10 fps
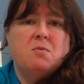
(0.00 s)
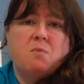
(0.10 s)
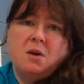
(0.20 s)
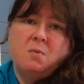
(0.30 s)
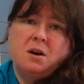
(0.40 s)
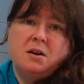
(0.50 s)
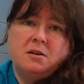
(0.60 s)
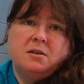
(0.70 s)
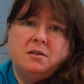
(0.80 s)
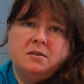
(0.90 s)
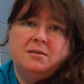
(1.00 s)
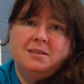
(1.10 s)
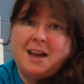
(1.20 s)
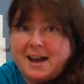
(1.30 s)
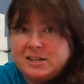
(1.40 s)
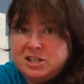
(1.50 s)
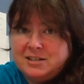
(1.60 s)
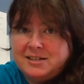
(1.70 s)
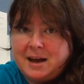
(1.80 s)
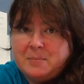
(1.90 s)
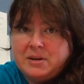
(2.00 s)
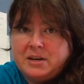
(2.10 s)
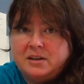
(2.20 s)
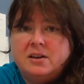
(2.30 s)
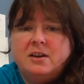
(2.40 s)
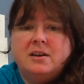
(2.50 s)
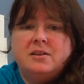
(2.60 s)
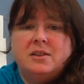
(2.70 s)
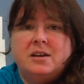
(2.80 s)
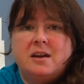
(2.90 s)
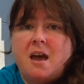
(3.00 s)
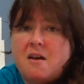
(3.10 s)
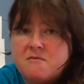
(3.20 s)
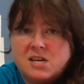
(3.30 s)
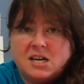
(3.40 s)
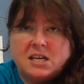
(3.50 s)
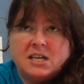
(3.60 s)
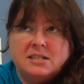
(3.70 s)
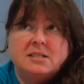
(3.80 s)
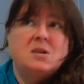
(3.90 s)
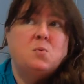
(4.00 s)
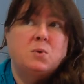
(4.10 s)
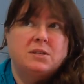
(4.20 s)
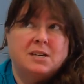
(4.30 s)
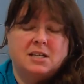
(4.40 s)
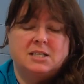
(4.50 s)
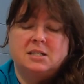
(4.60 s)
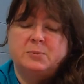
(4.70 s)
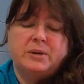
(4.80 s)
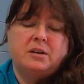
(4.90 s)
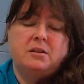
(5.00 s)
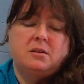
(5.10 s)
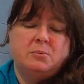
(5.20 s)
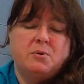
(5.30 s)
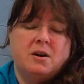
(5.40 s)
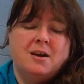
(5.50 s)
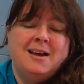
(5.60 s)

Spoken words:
right where the action is happening, and then every kid can see once it gets displayed on the board.